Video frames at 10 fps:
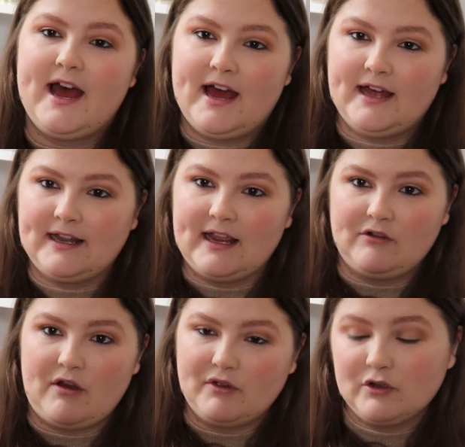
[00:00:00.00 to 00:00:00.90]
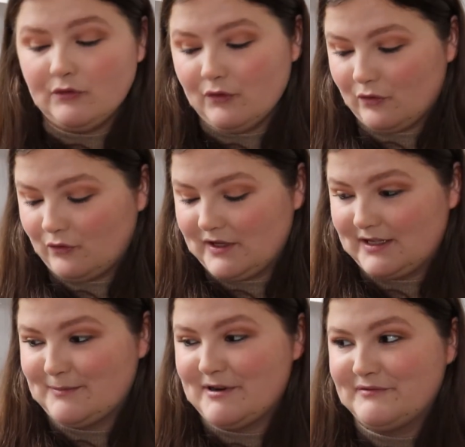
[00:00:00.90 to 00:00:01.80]
and a graphic novel
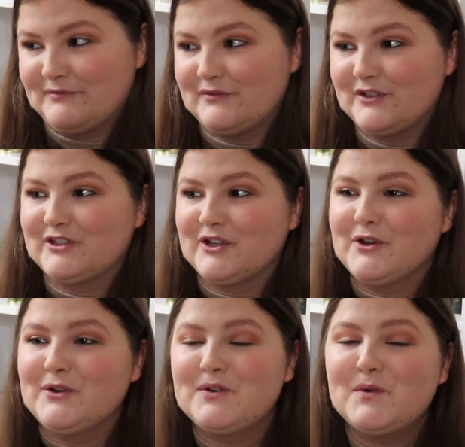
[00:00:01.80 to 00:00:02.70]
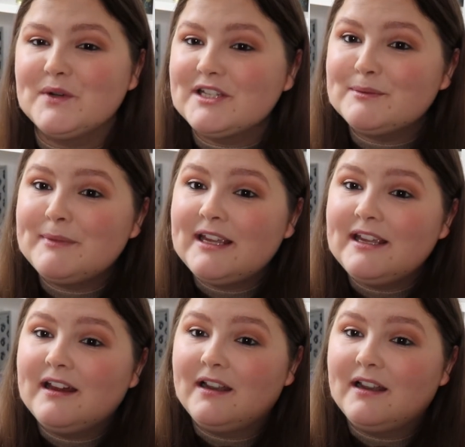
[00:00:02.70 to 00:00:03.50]
this month, so wish me